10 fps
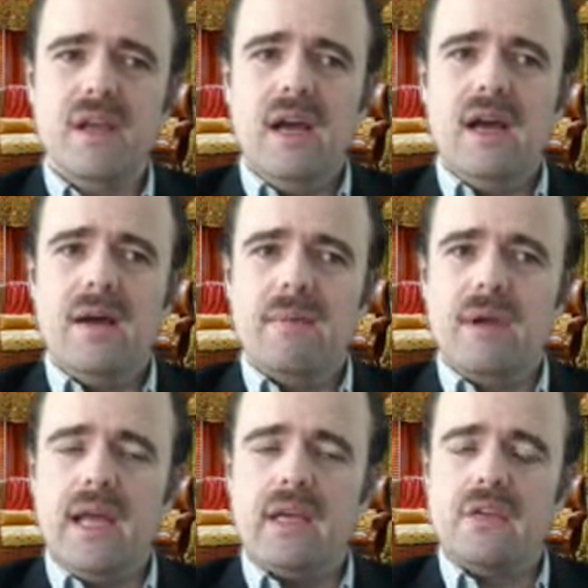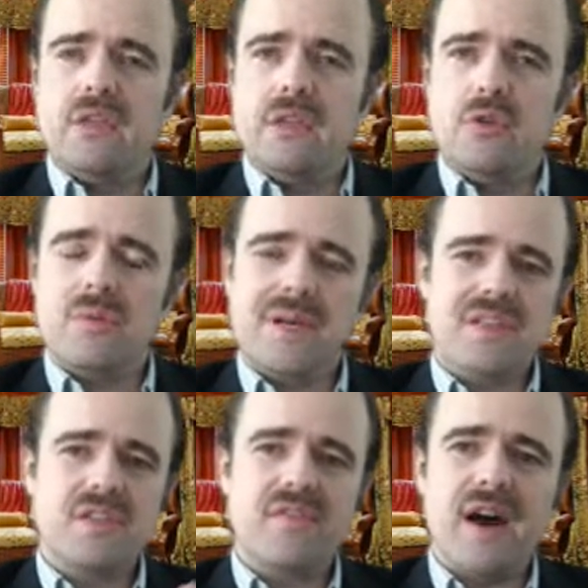and talk about
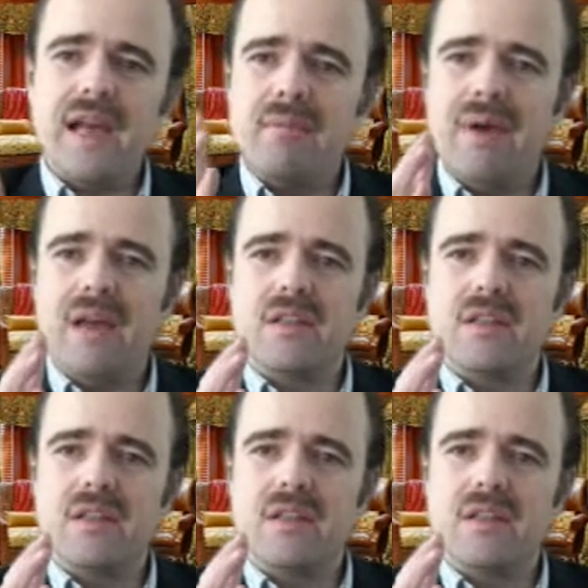this fine balance